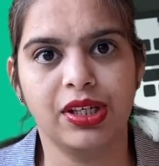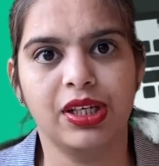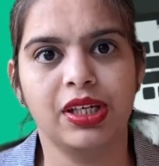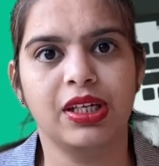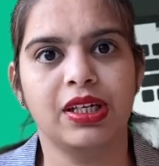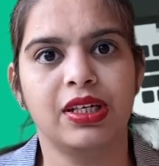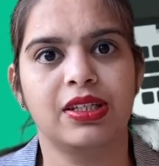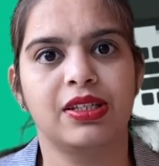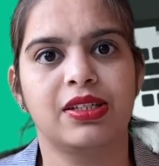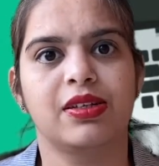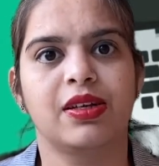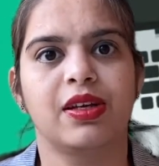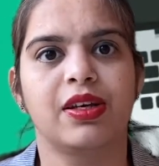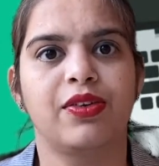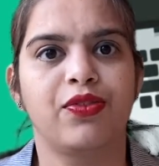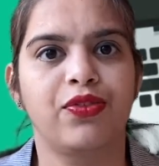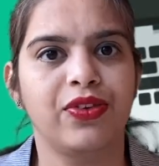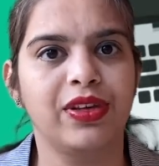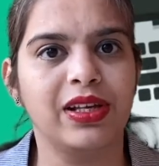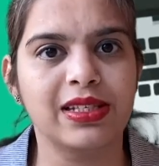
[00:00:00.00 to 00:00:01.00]
It
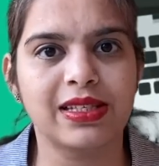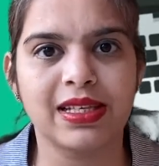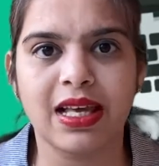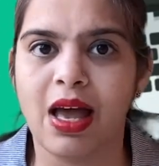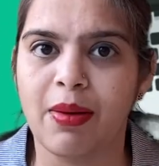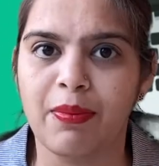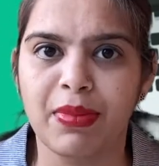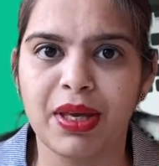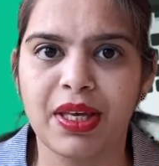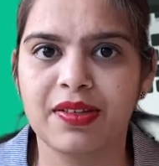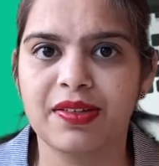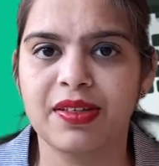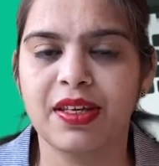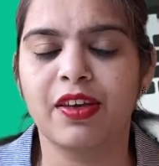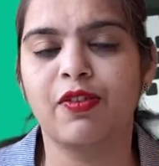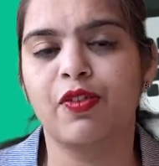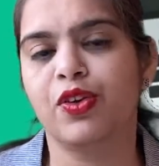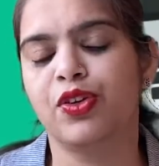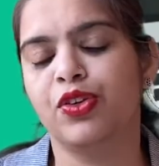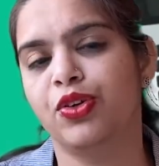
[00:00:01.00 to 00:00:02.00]
feels amazing
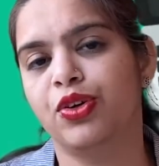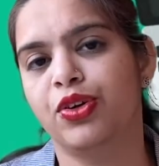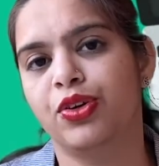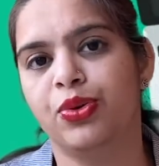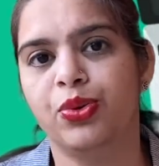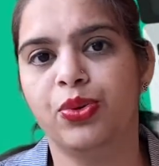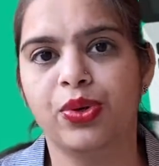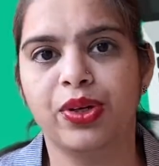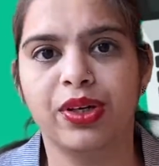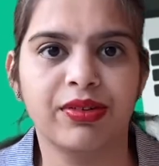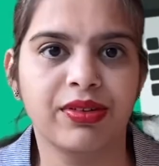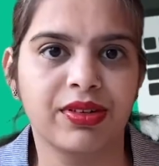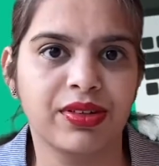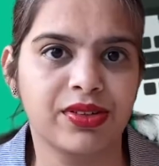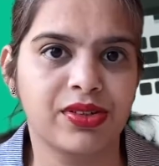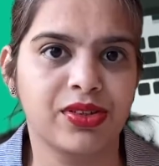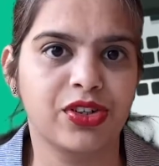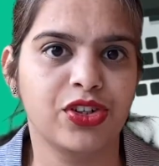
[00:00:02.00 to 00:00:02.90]
when you're doing research,